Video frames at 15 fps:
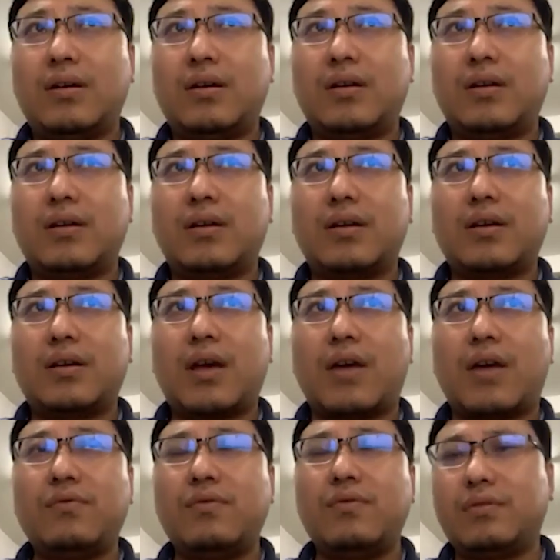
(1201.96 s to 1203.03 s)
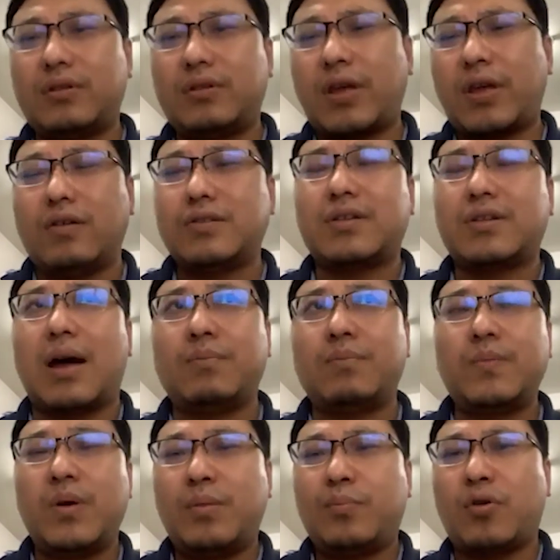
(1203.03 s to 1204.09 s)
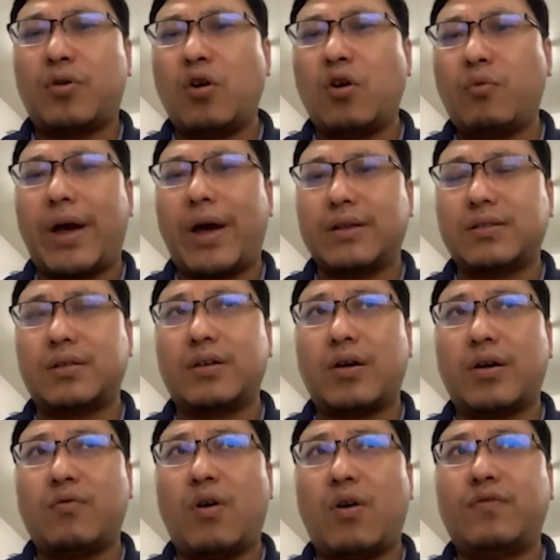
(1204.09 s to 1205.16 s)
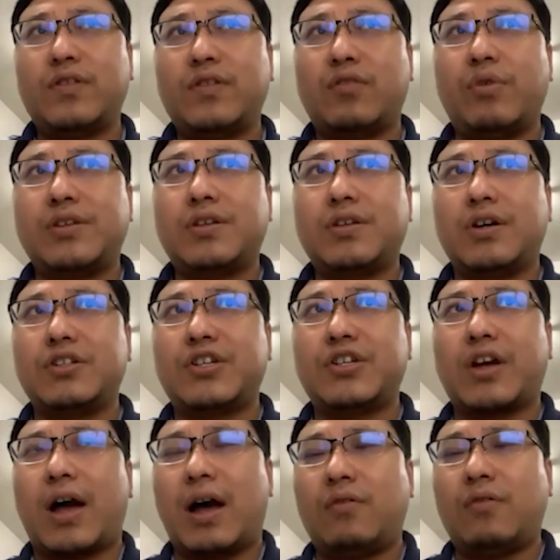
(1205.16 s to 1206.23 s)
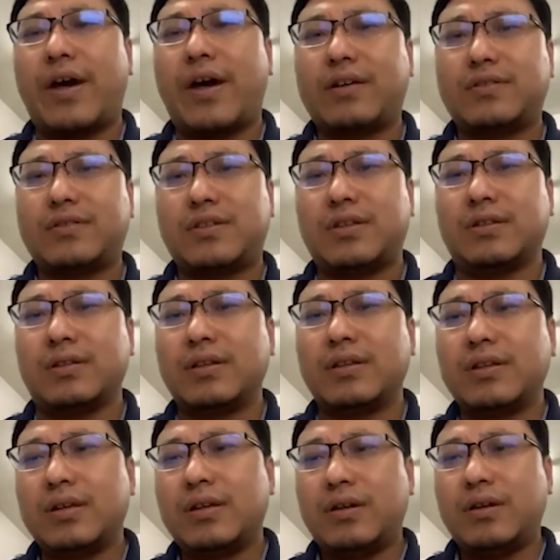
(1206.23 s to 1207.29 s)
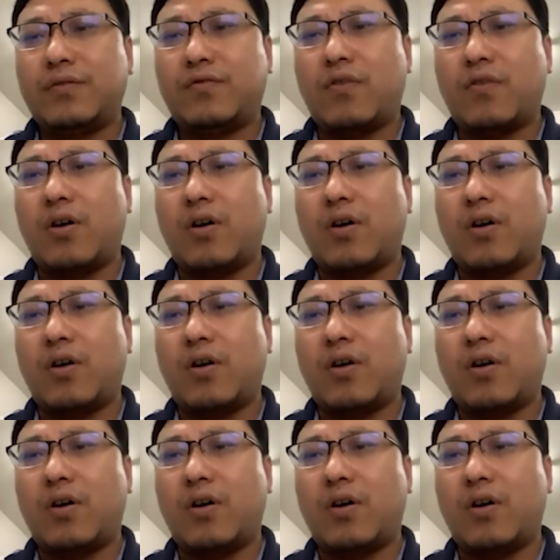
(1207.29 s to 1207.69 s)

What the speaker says: Can you tell some progress of the research on vaccine for COVID-19?